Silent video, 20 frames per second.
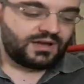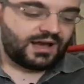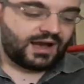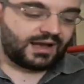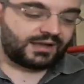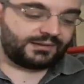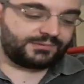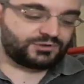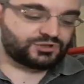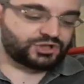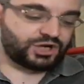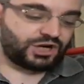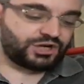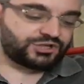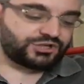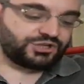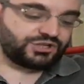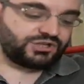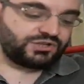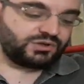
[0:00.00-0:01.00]
I am
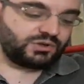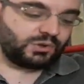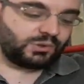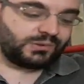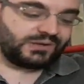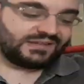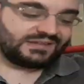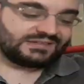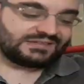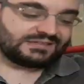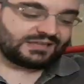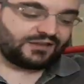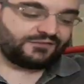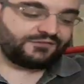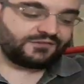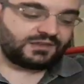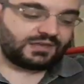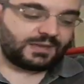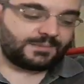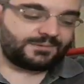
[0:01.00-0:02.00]
charging you with
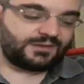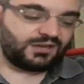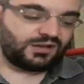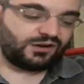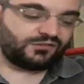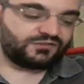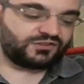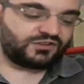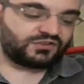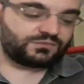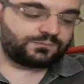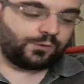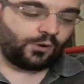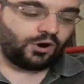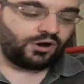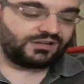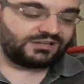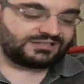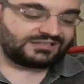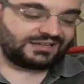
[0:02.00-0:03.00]
safekeeping of the
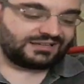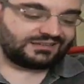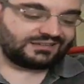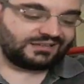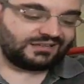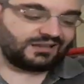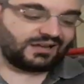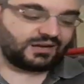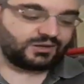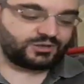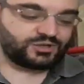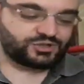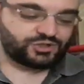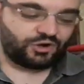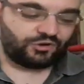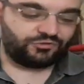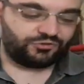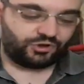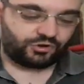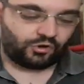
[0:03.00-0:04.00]
spoils until I
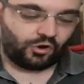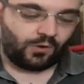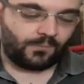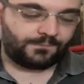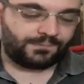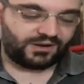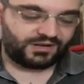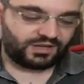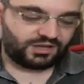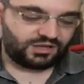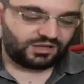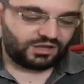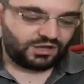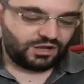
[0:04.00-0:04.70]
rejoin the company.